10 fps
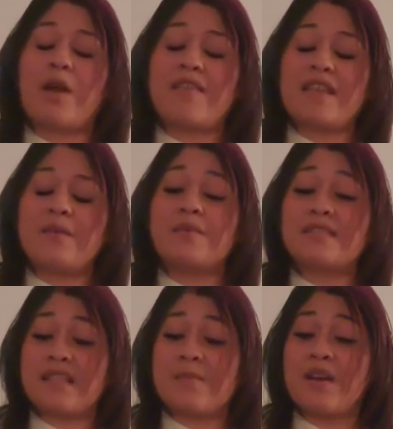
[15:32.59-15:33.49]
I think it
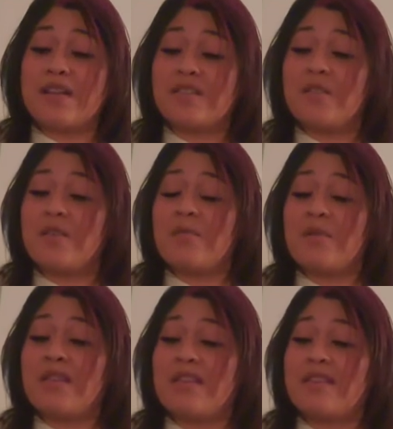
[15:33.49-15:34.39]
was Libra. So you could
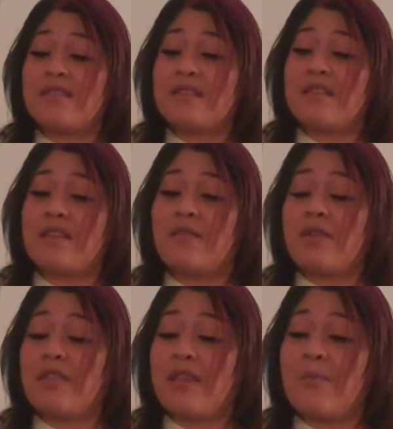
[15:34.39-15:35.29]
be dealing
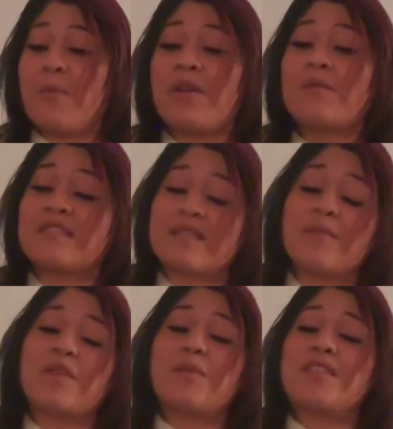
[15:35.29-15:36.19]
with a Libra, but it was a
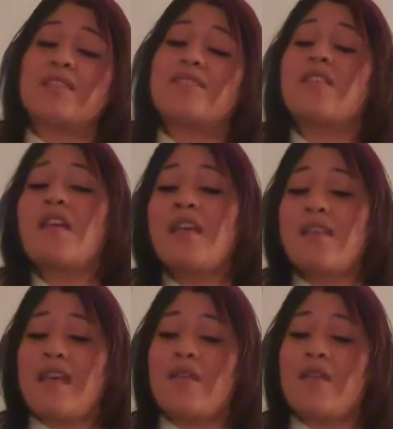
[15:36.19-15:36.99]
similar message that,